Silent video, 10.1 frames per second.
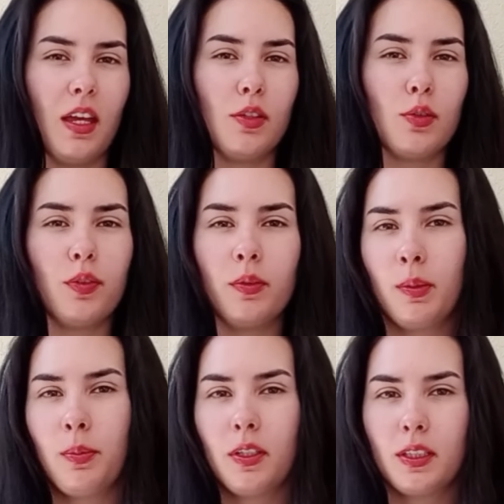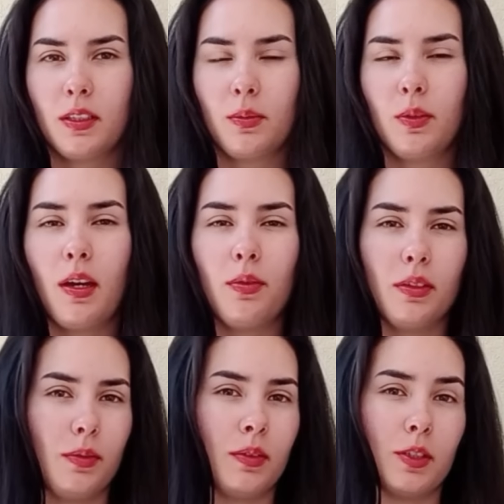So 50% of you haven't
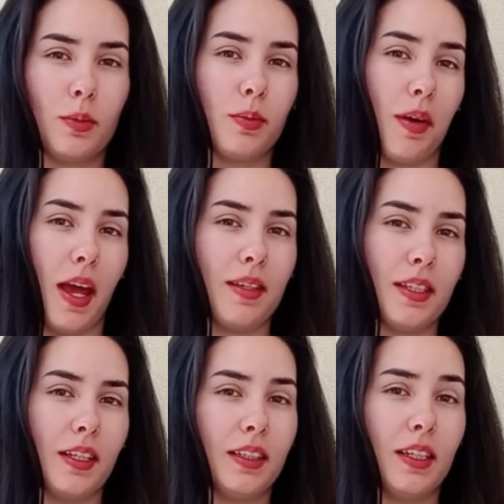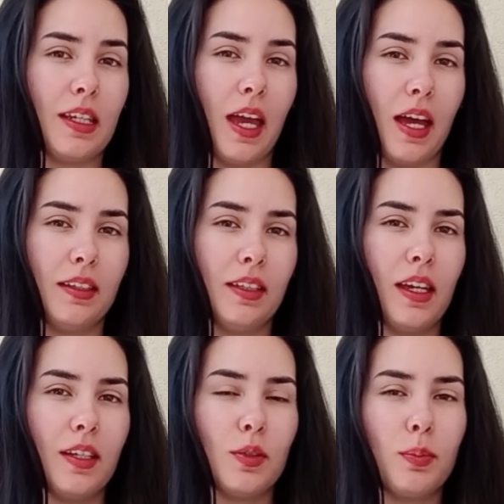even subscribed sadly yet.
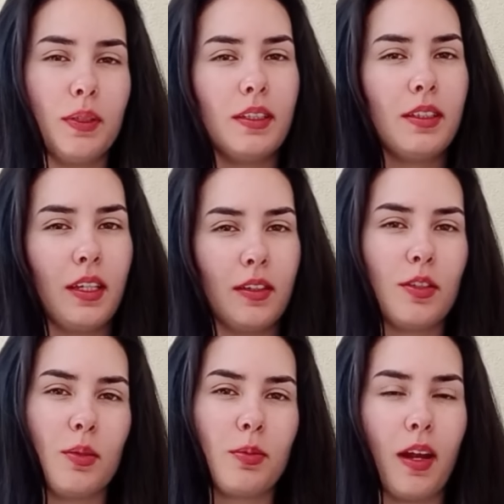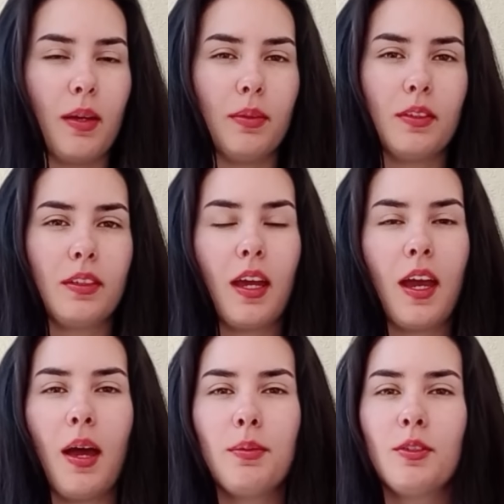So please hit the subscribe button. It
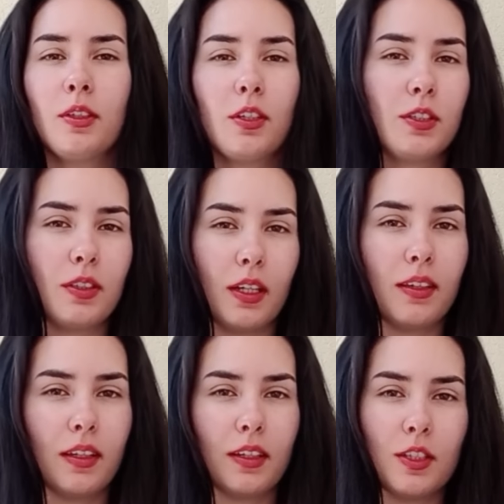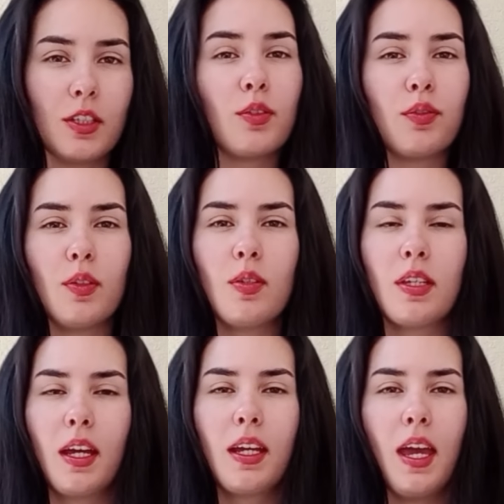absolutely costs you nothing. It's just a few
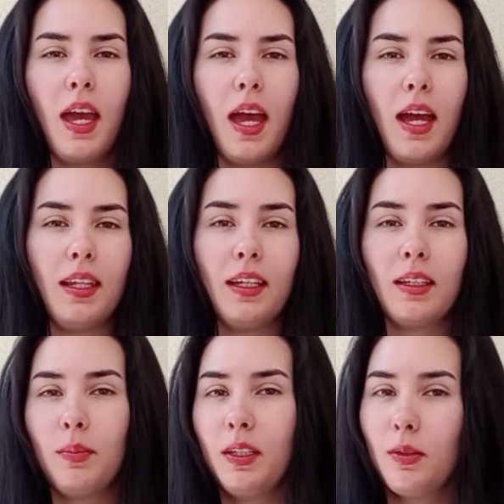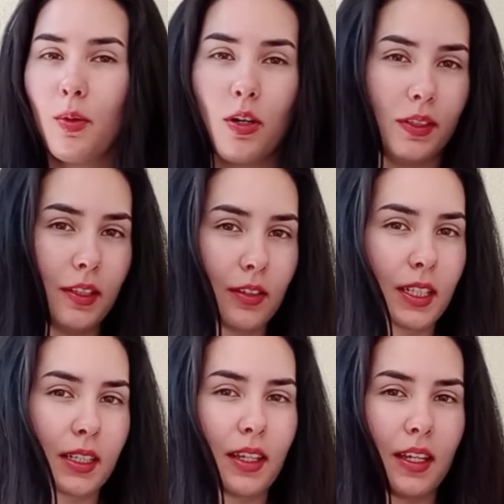seconds, and I can make you more videos
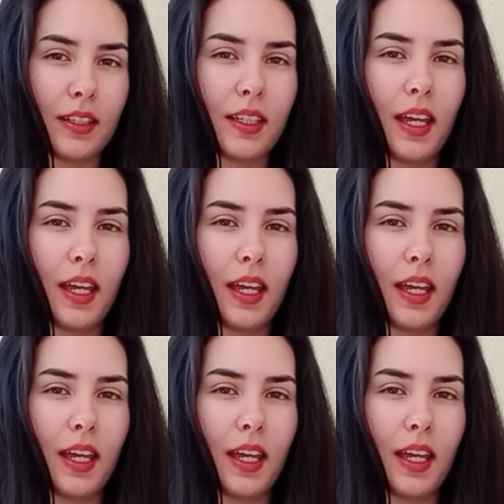like this.